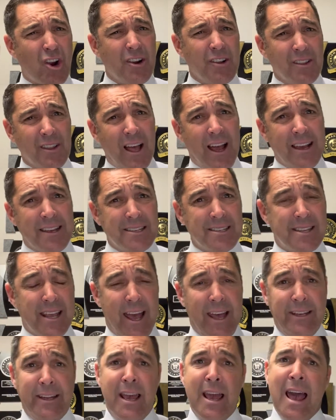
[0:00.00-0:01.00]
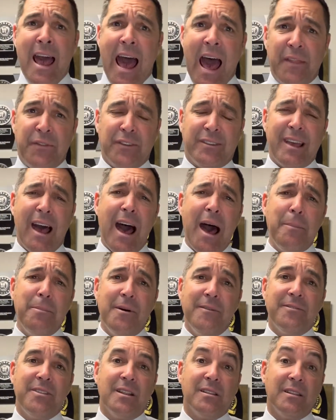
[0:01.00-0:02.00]
in Lion's Head. At the top
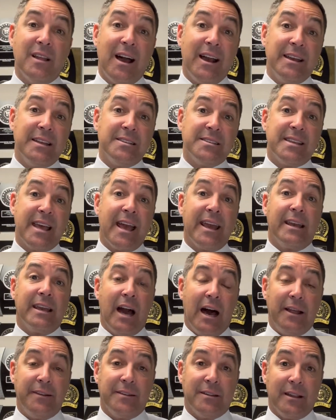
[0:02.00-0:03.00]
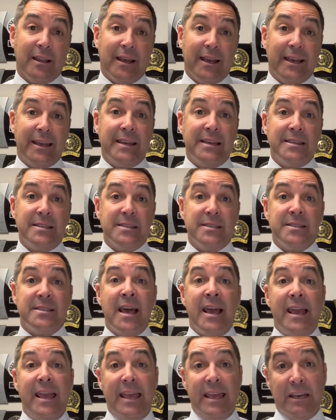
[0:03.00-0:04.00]
of the Lion's Head gondola is
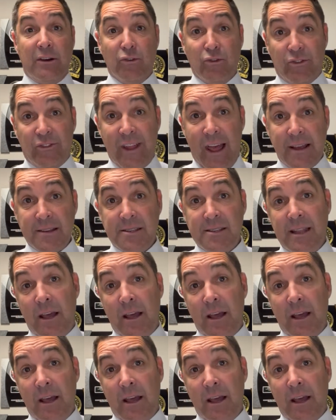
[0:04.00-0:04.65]
Eagle's Nest.